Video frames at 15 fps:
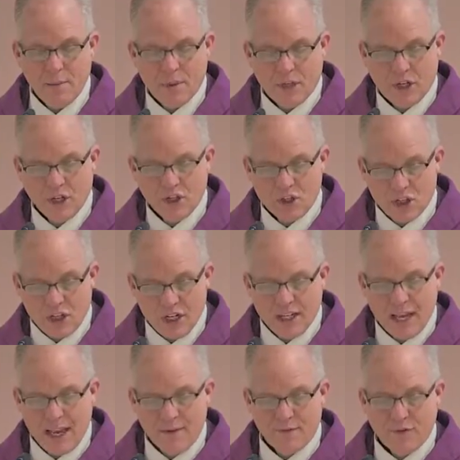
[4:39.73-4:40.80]
because she
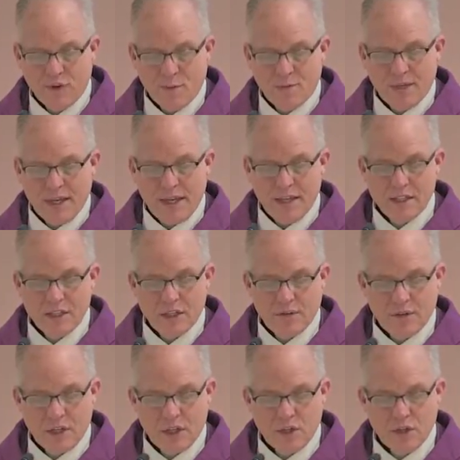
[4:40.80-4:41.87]
came from the ends
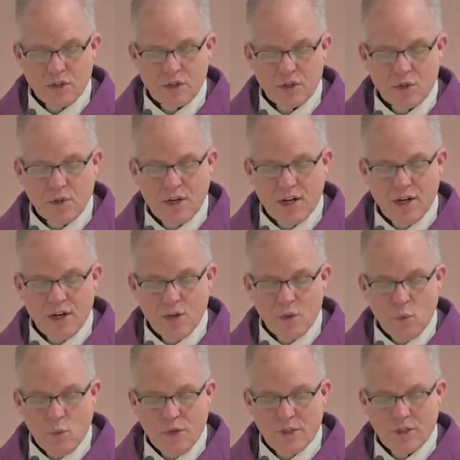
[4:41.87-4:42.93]
of the earth to hear
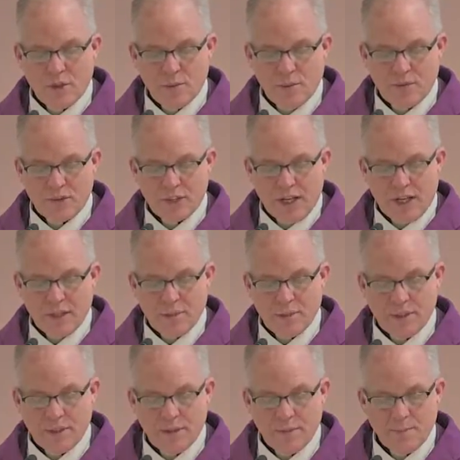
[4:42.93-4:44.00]
the wisdom of
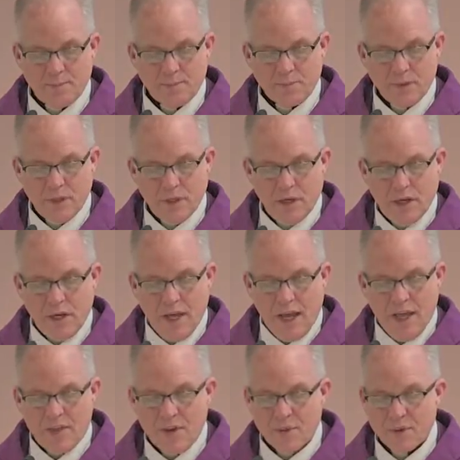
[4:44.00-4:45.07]
Solomon.
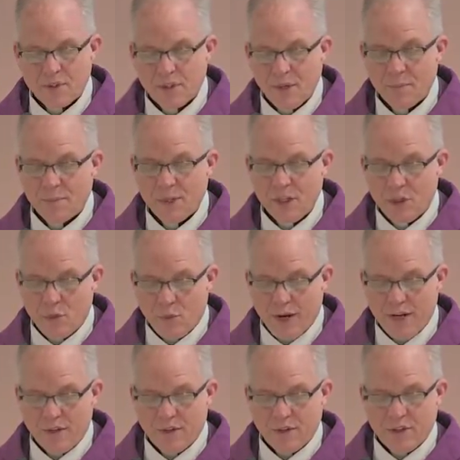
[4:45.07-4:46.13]
And there is something
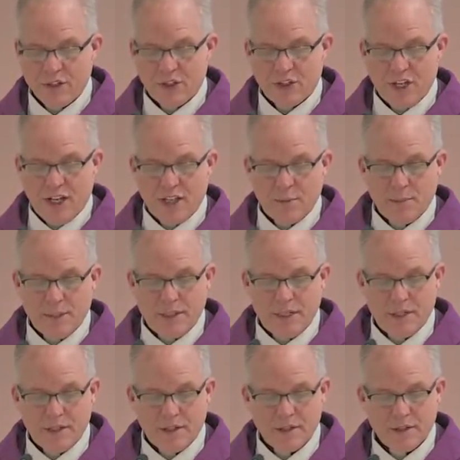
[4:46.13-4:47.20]
greater than Solomon
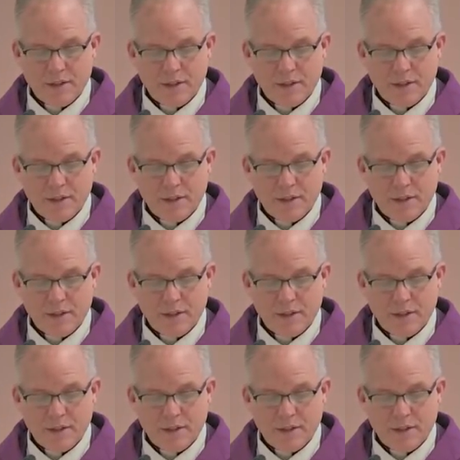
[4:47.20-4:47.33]
here.